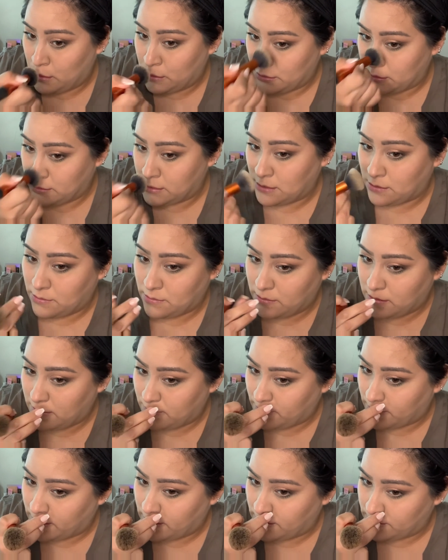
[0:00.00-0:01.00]
So
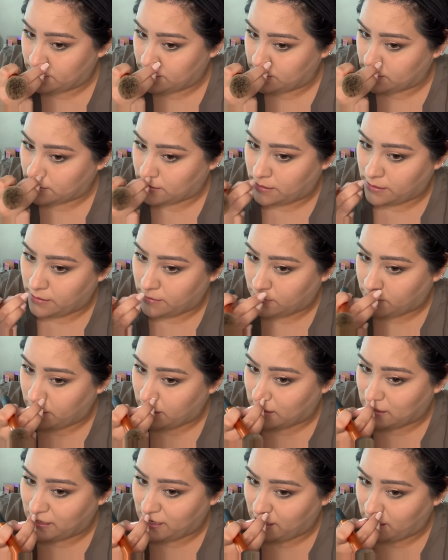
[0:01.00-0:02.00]
I'm gonna just kind of
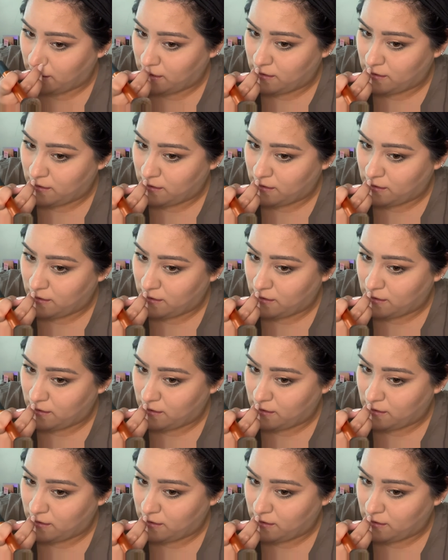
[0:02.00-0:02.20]
quickly